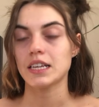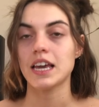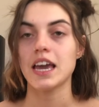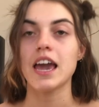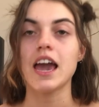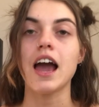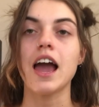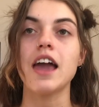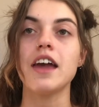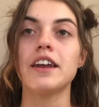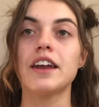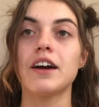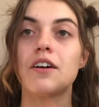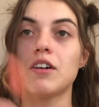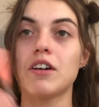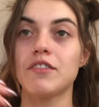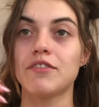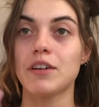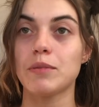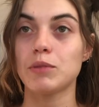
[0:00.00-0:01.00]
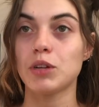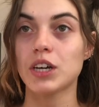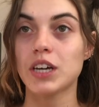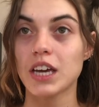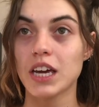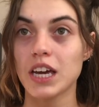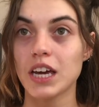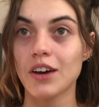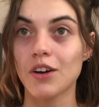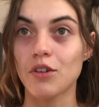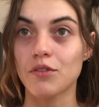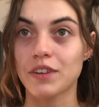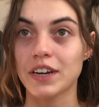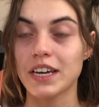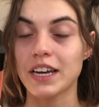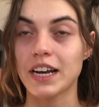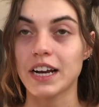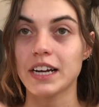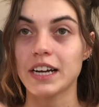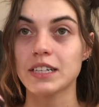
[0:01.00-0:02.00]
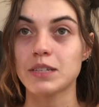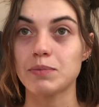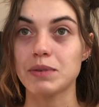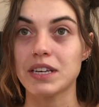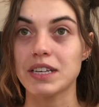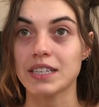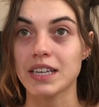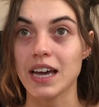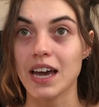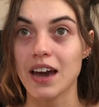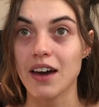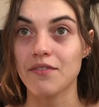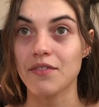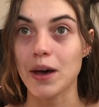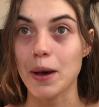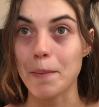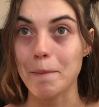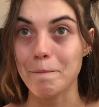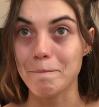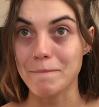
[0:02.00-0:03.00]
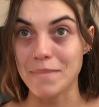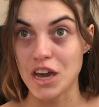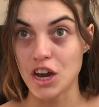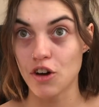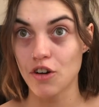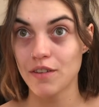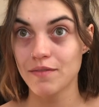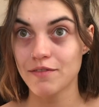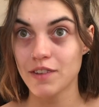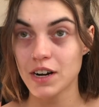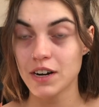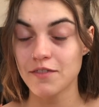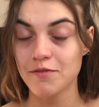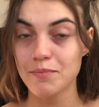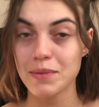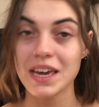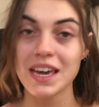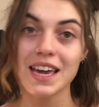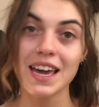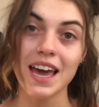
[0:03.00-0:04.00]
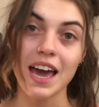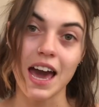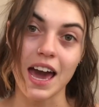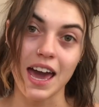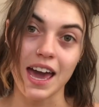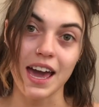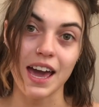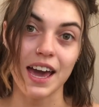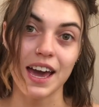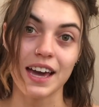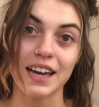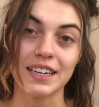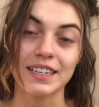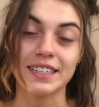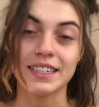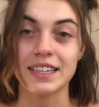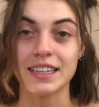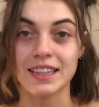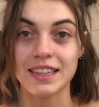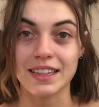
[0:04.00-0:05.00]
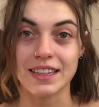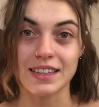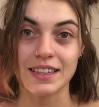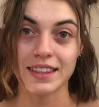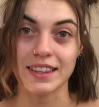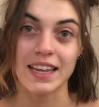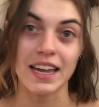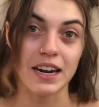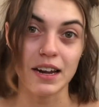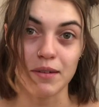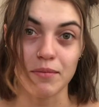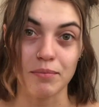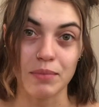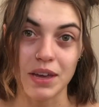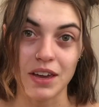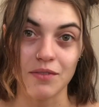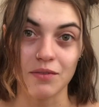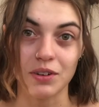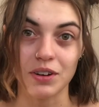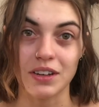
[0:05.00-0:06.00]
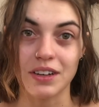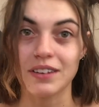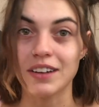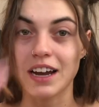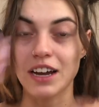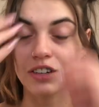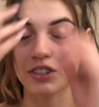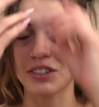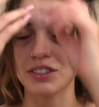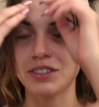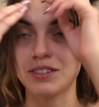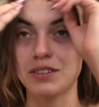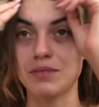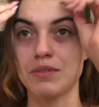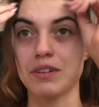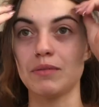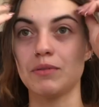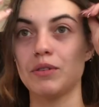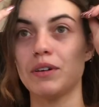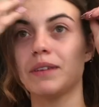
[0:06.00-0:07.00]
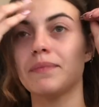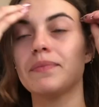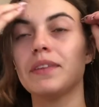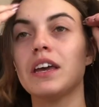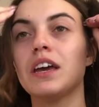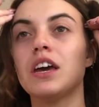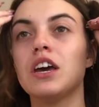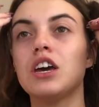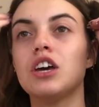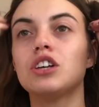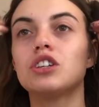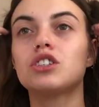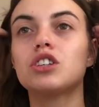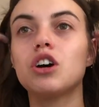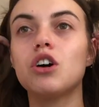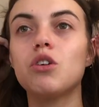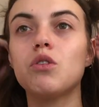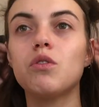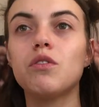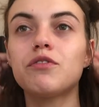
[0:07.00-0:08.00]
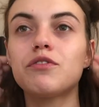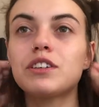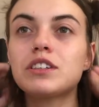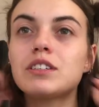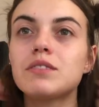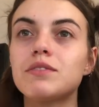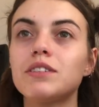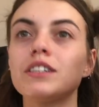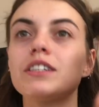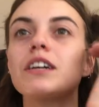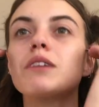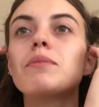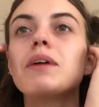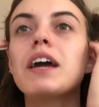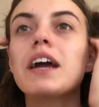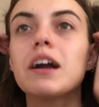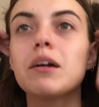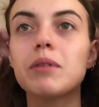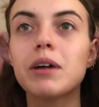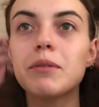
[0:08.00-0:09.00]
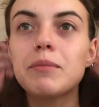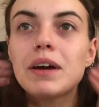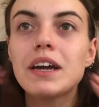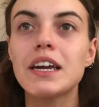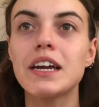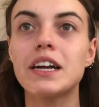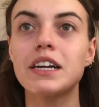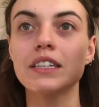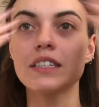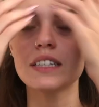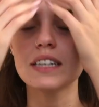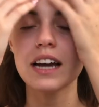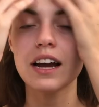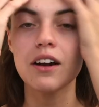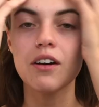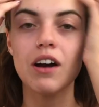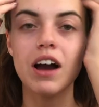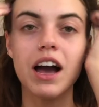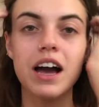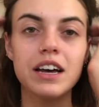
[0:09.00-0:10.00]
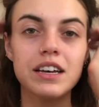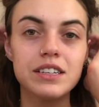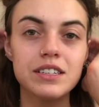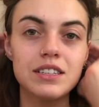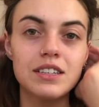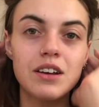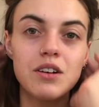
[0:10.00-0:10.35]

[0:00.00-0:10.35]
And now if I'm looking over here, it's because I have a mirror in front of me and then I'll be able to actually see what I'm doing. So first I want to tuck my hair behind my ears. Now, as